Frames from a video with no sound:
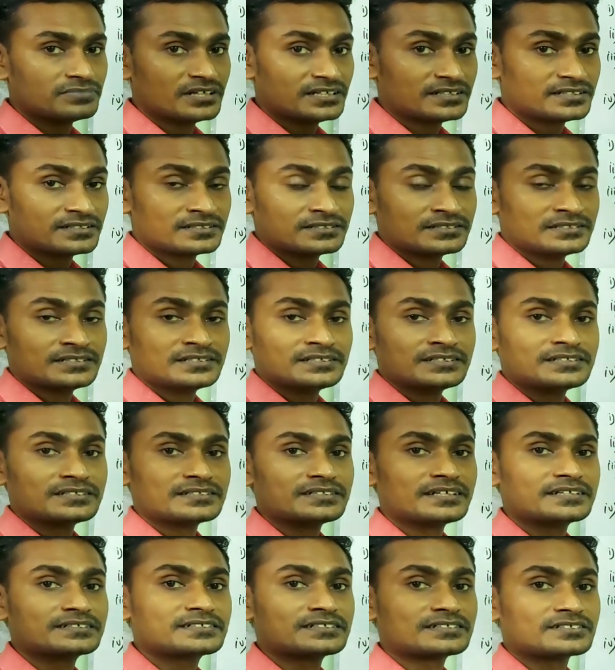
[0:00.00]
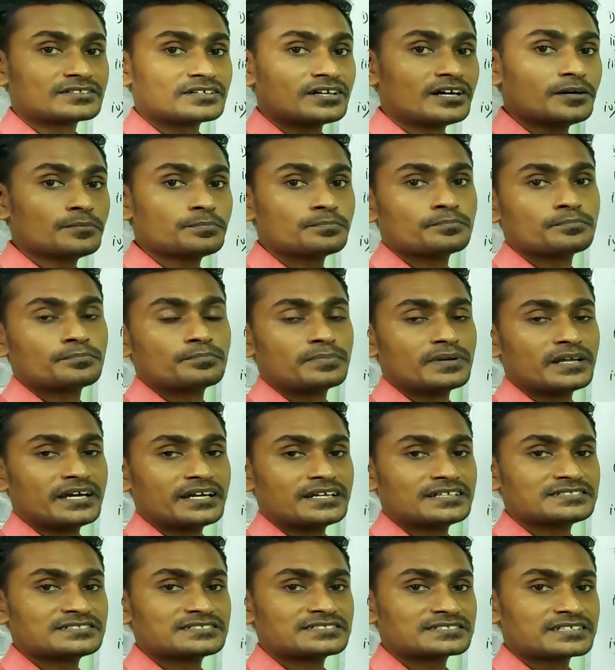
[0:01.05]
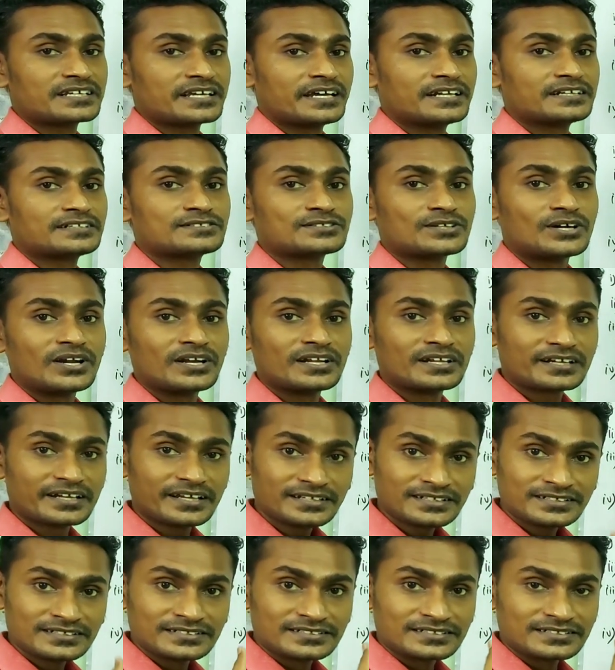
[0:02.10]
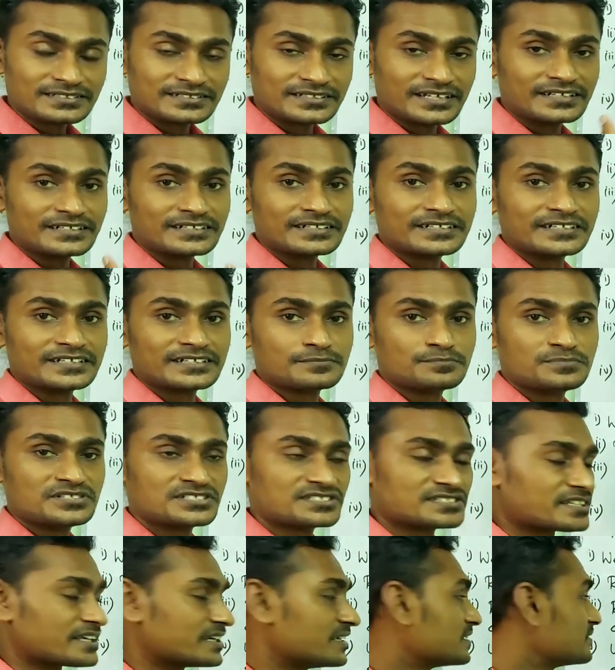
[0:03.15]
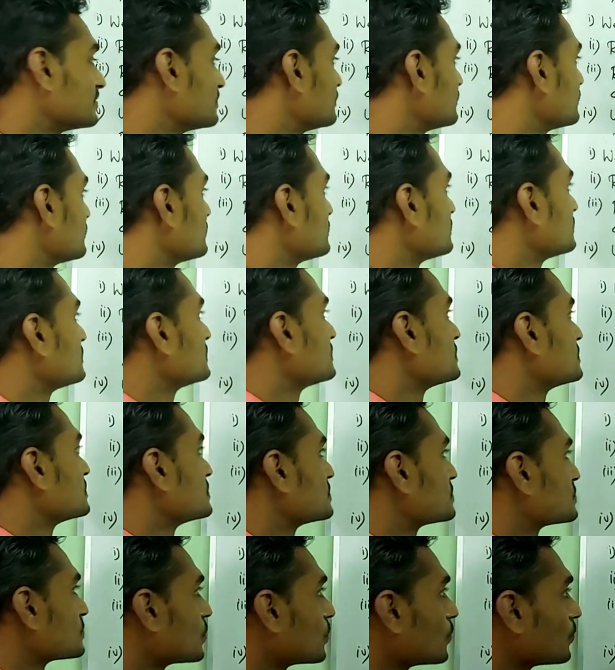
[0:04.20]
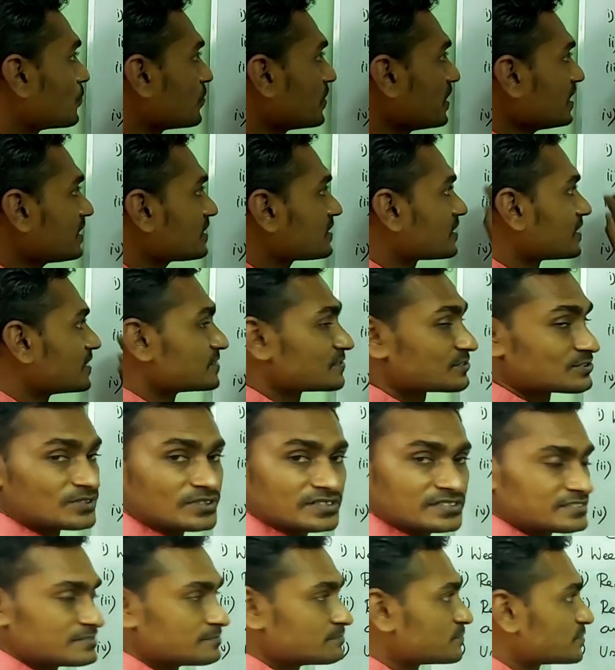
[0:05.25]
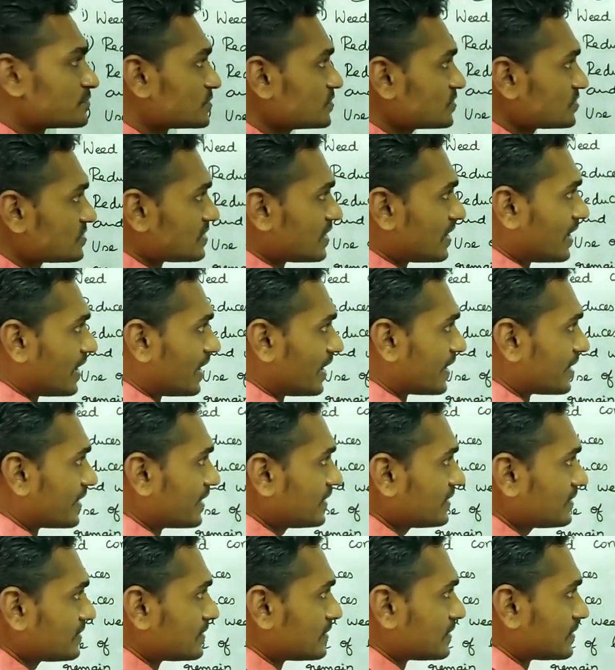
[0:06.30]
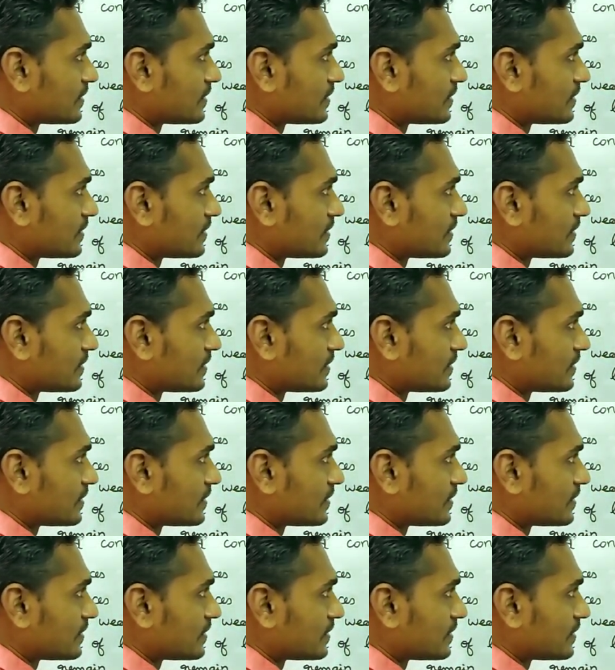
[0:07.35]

but the crop plants can tolerate that herbicide. So weed control improves higher